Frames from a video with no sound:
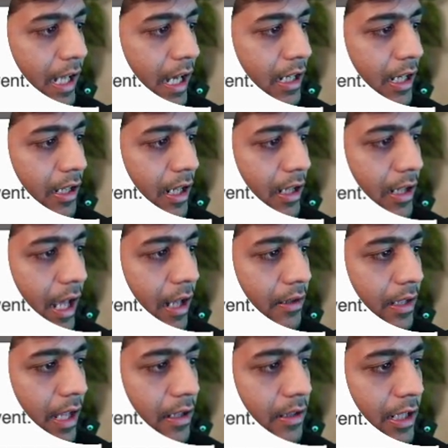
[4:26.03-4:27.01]

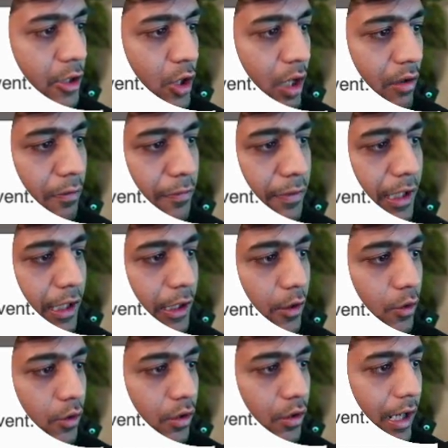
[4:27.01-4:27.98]
And then you have a field
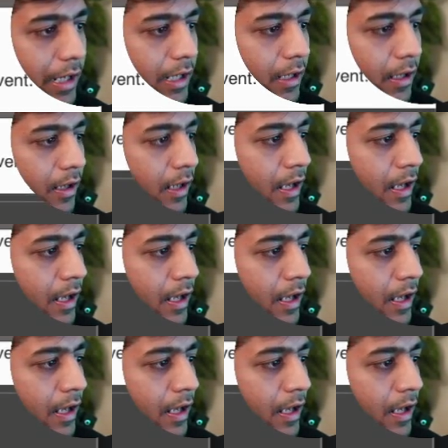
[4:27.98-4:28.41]
two, right?